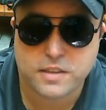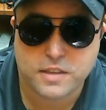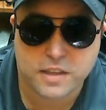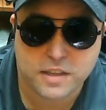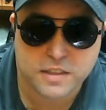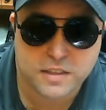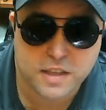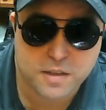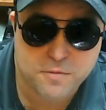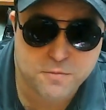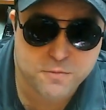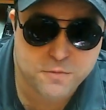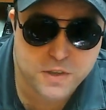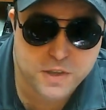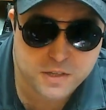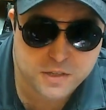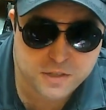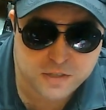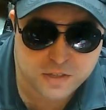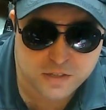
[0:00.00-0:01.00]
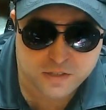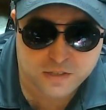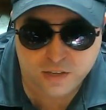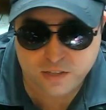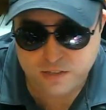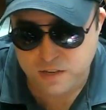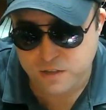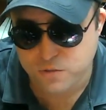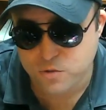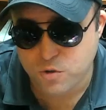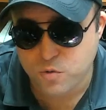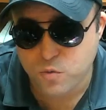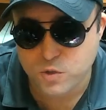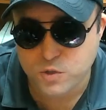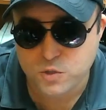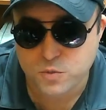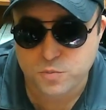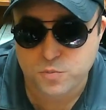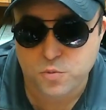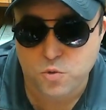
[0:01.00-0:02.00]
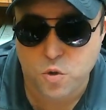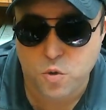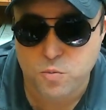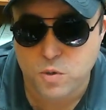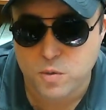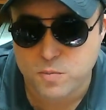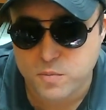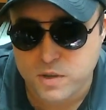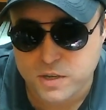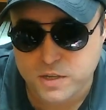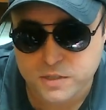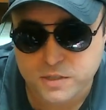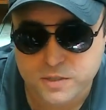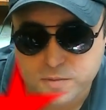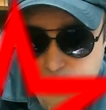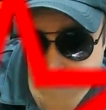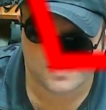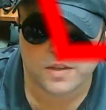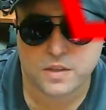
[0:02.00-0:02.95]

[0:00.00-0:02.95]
and I fixed it and I know what the problem is